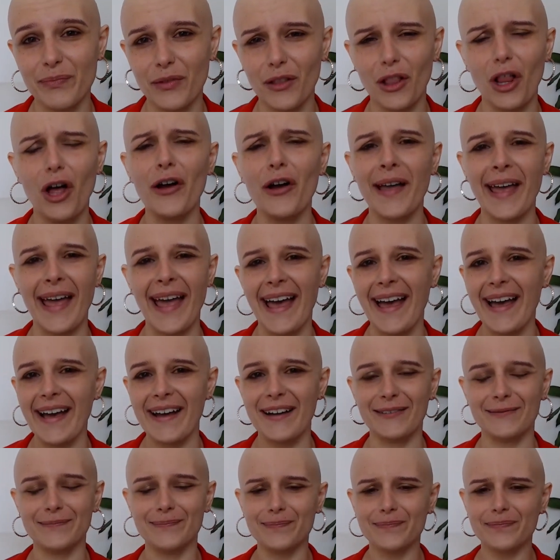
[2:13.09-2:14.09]
long
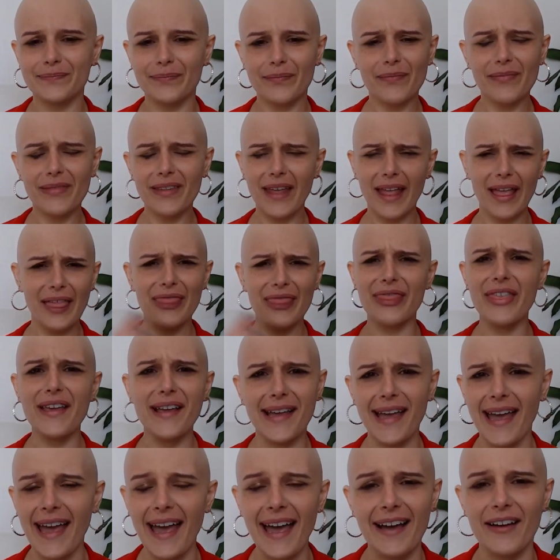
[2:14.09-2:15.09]
hair,
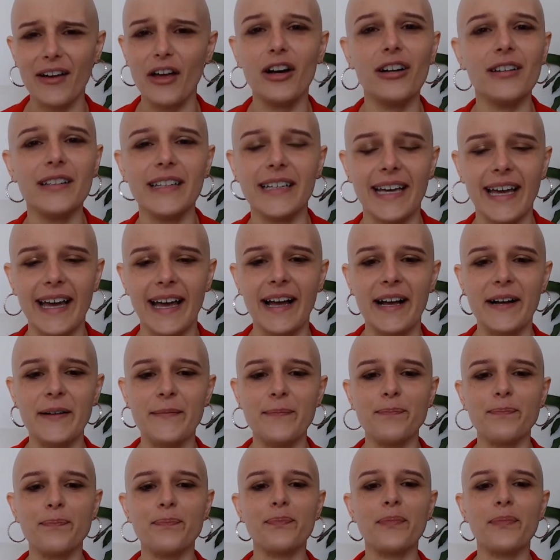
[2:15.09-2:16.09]
thick hair, curly hair.